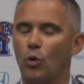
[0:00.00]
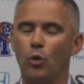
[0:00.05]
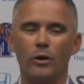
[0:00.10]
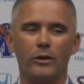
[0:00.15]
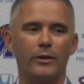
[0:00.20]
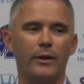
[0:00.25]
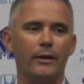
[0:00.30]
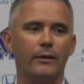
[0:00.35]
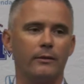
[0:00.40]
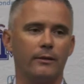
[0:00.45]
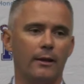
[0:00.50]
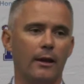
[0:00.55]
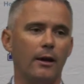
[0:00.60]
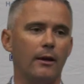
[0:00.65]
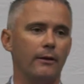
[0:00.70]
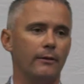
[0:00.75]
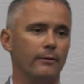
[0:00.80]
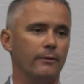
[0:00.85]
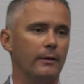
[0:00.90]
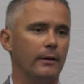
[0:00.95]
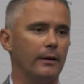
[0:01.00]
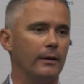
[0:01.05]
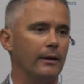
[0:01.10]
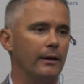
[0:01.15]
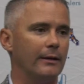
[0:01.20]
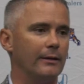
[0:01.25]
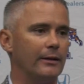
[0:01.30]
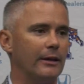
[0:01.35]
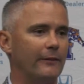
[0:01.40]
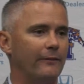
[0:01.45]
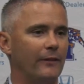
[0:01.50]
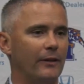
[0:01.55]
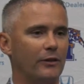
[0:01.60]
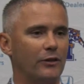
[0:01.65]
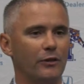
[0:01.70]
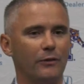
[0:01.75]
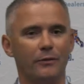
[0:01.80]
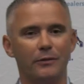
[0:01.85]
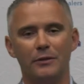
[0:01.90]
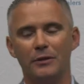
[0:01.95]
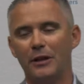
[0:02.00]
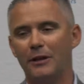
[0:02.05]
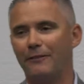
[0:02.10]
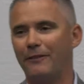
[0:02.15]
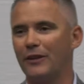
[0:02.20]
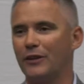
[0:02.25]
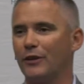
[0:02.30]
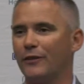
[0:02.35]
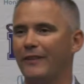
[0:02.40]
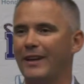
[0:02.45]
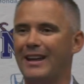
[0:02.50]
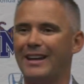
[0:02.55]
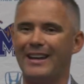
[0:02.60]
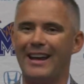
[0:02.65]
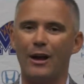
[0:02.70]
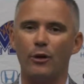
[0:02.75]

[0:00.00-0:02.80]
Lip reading: Cortez Love, a defensive end,